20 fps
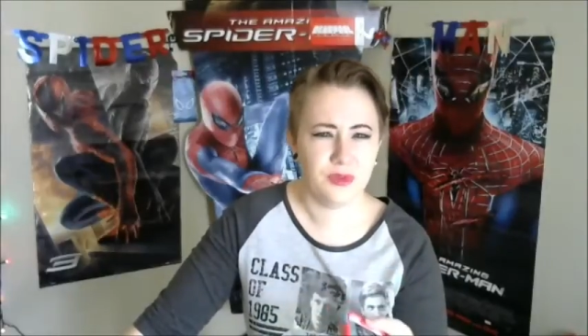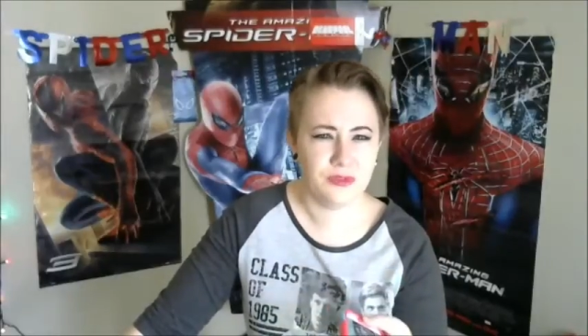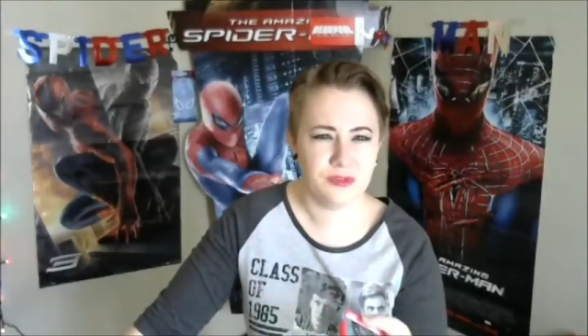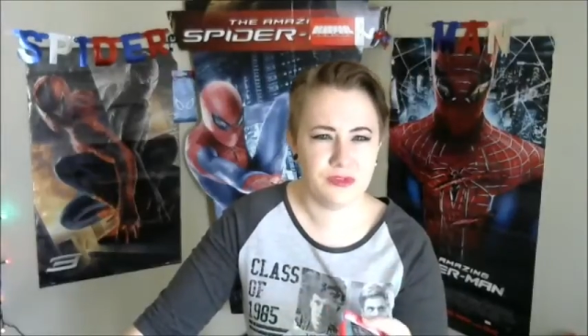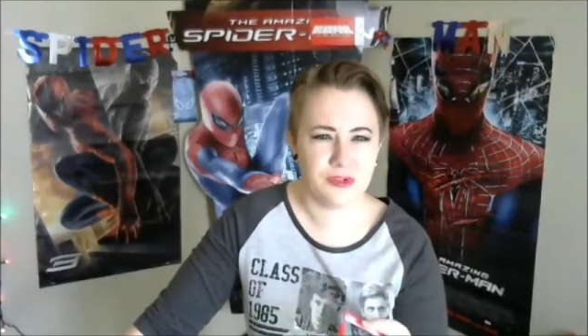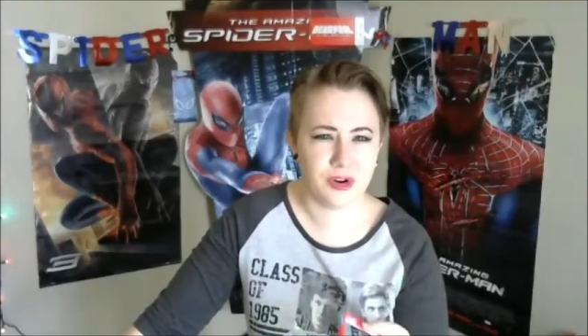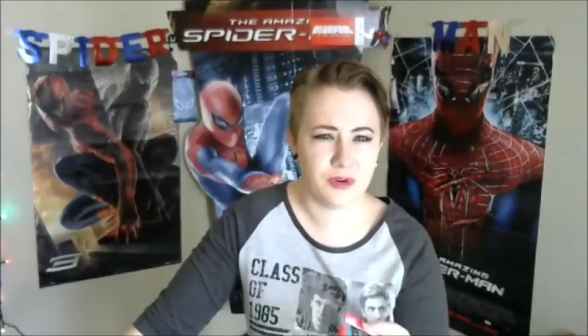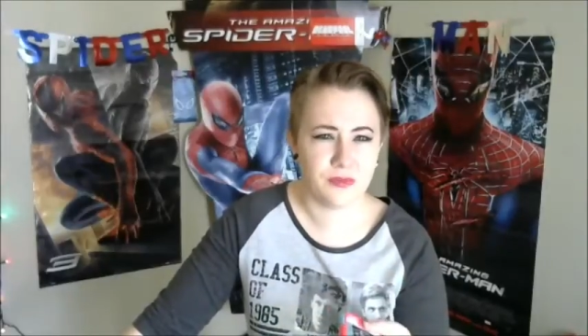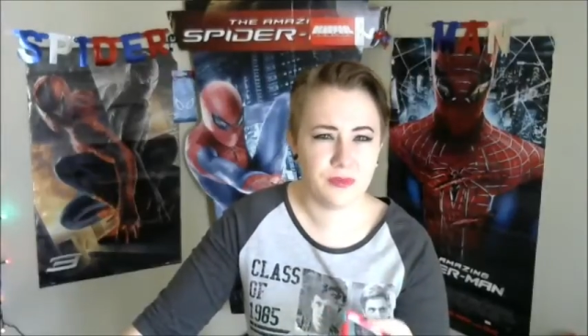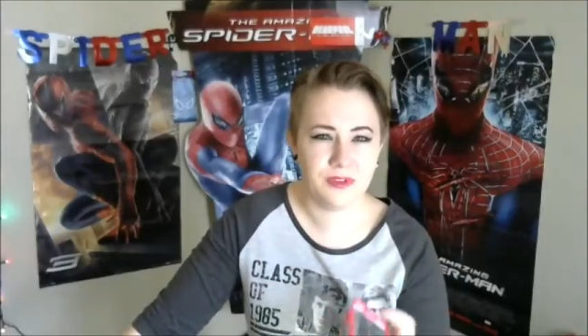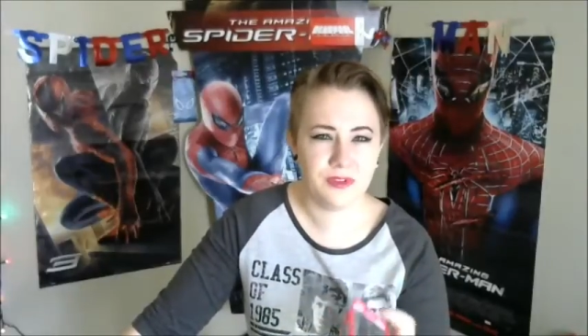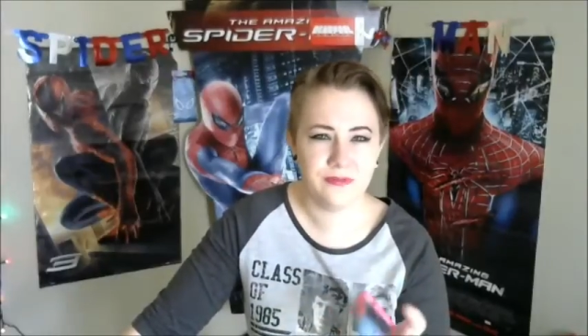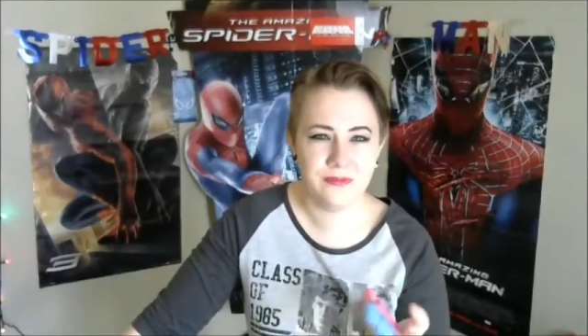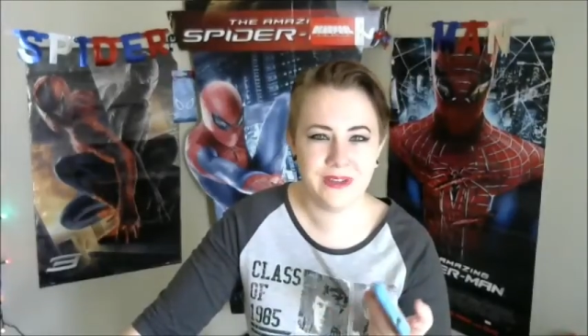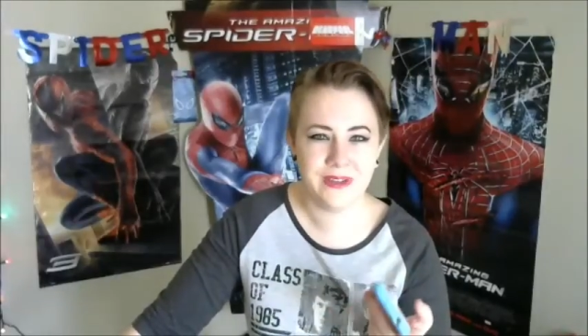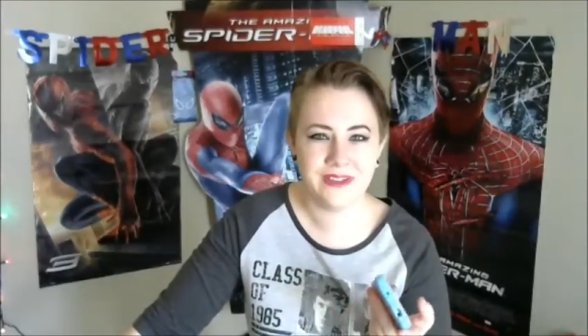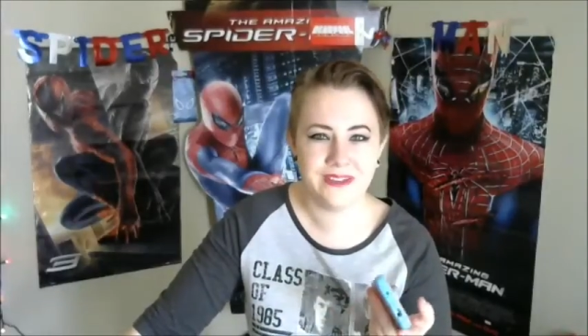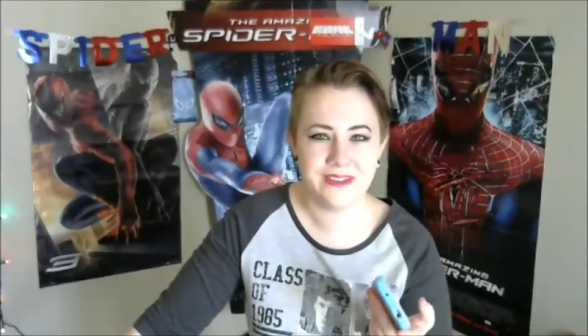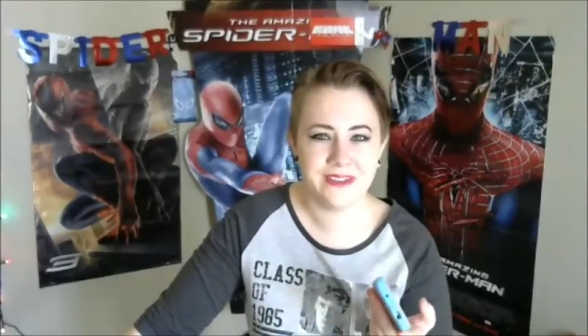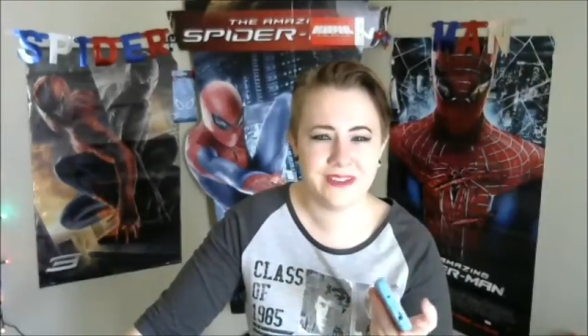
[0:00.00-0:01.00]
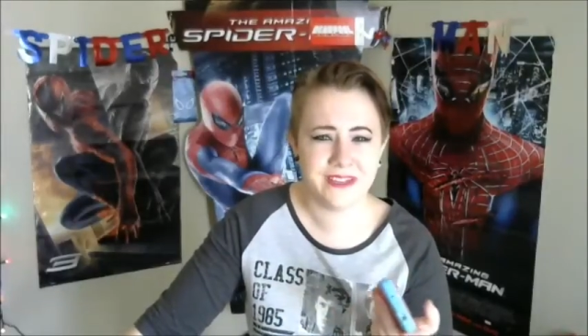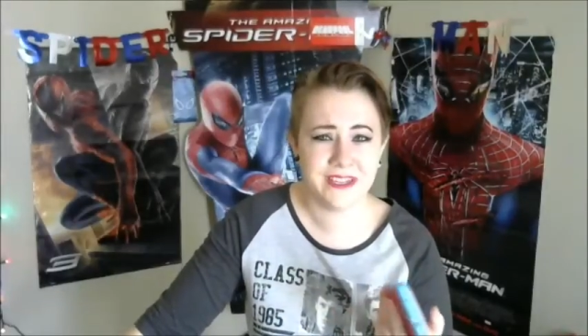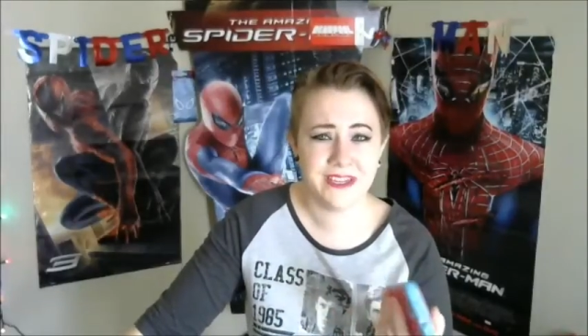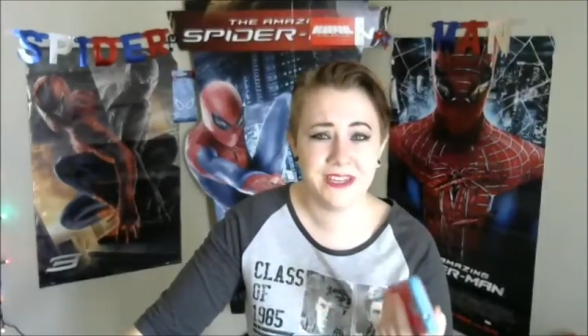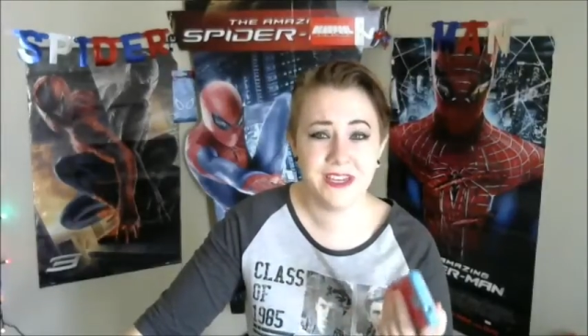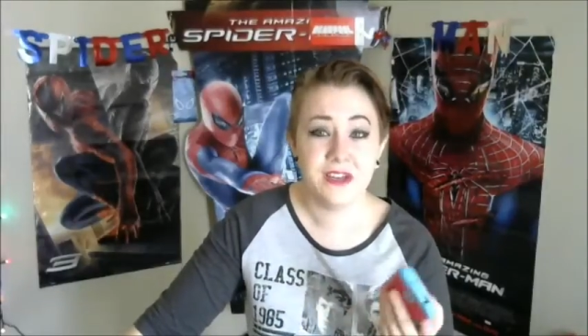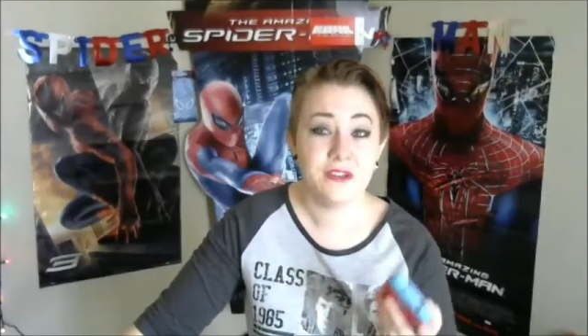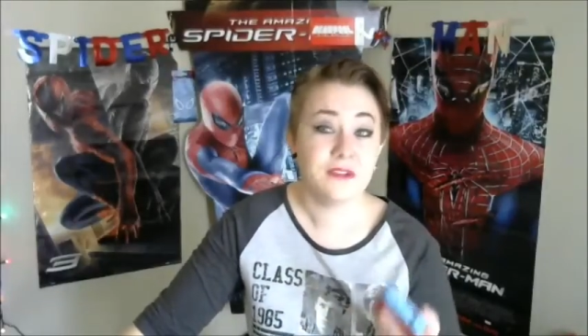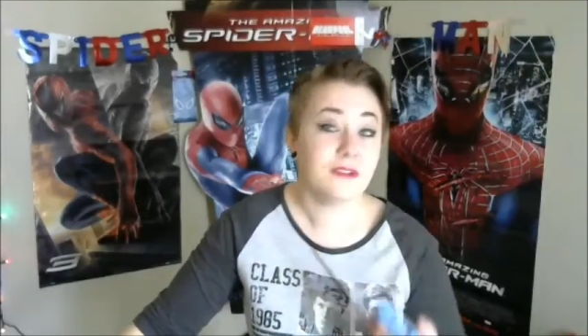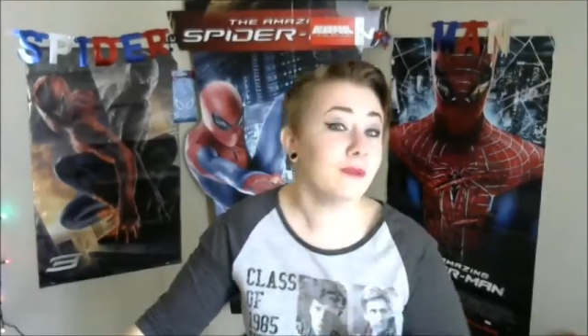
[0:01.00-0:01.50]
Jarble means.
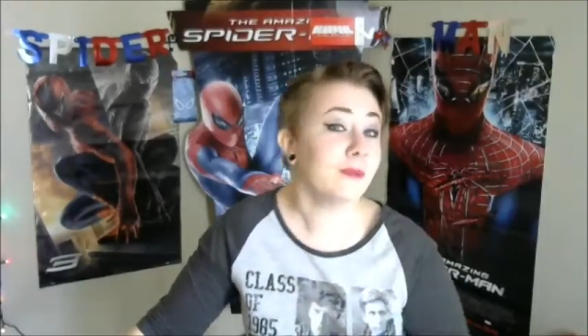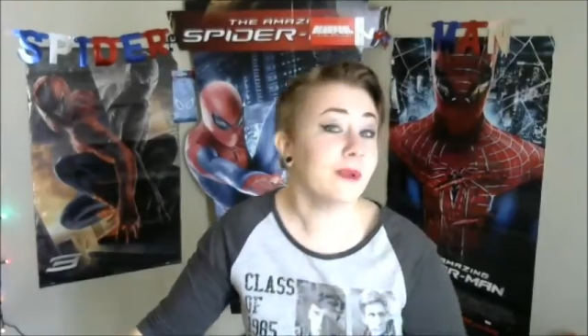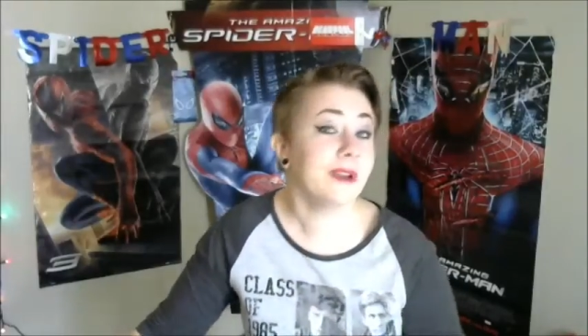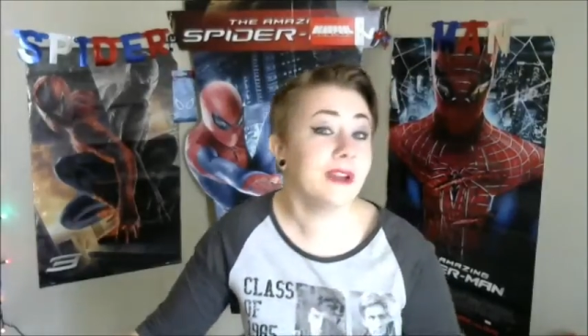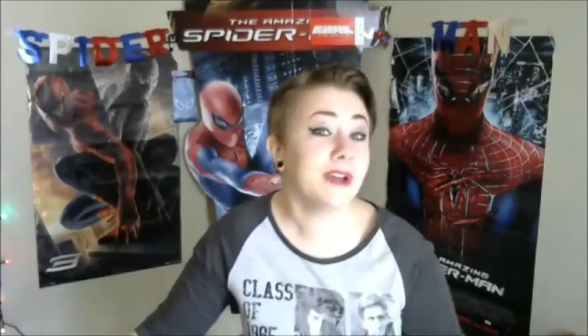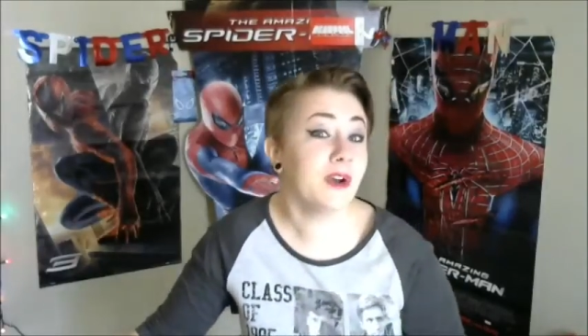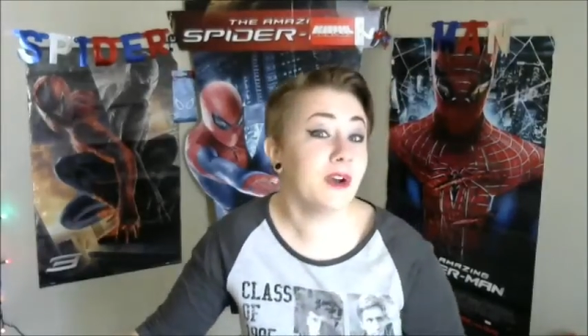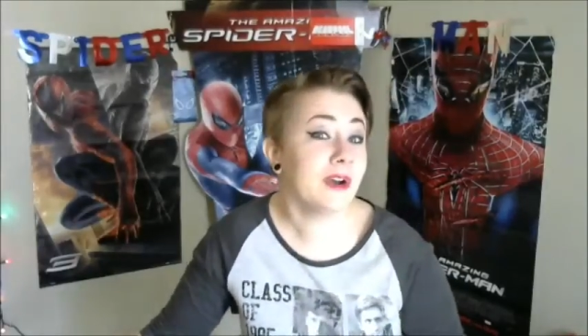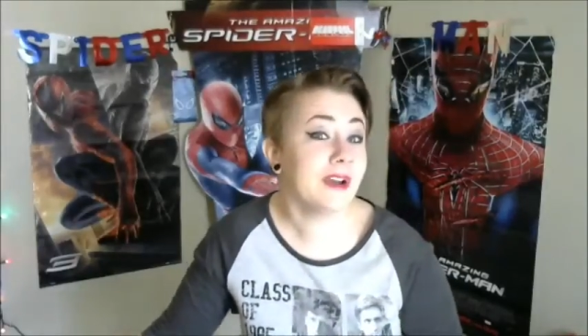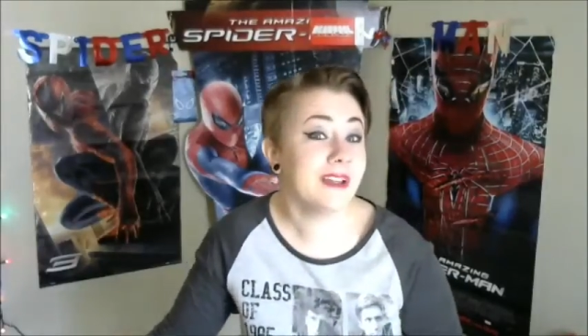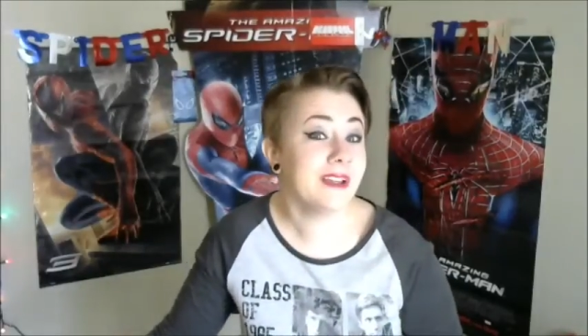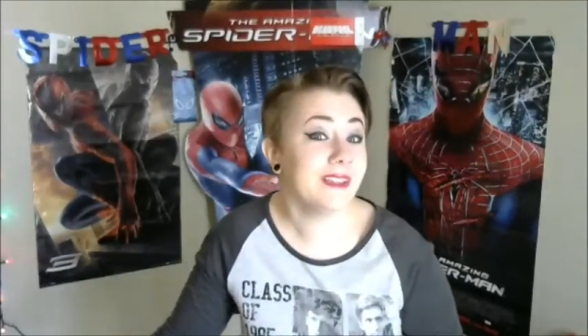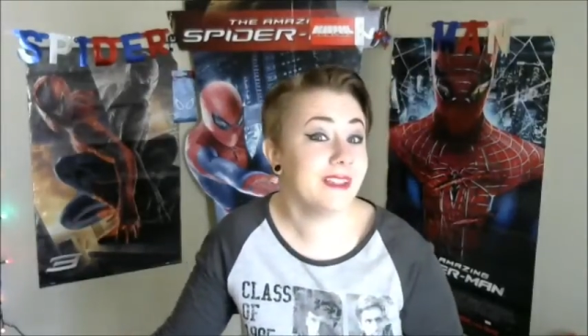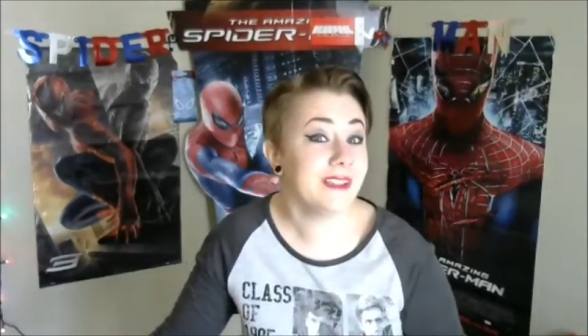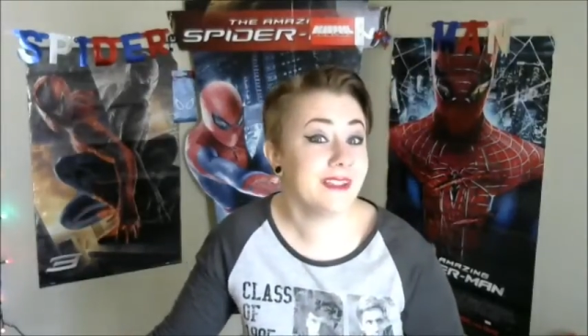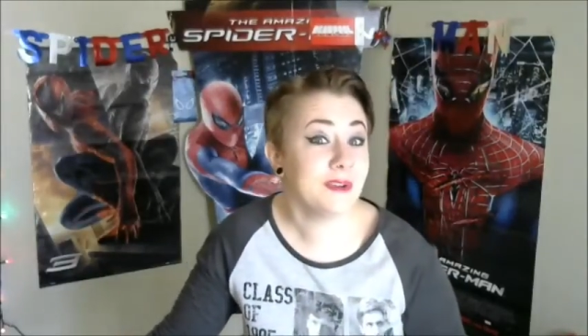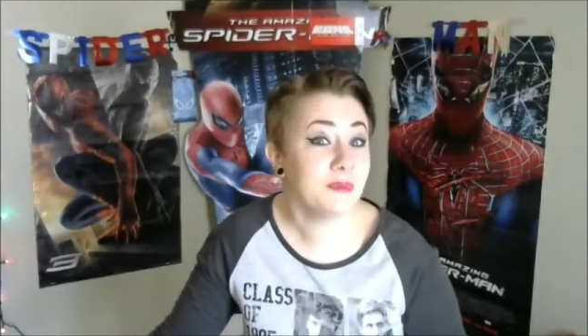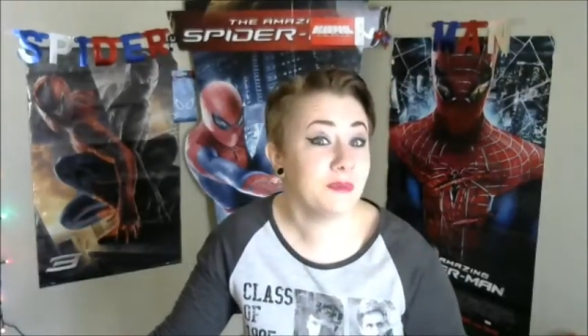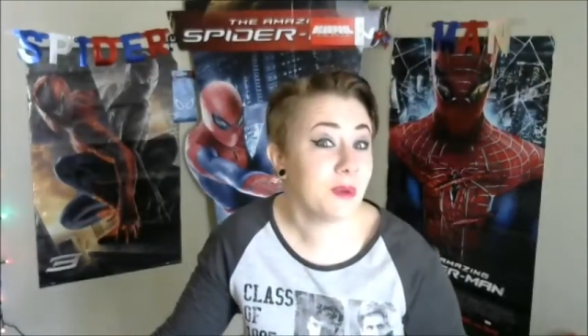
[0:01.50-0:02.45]
So I'm gonna go ahead and say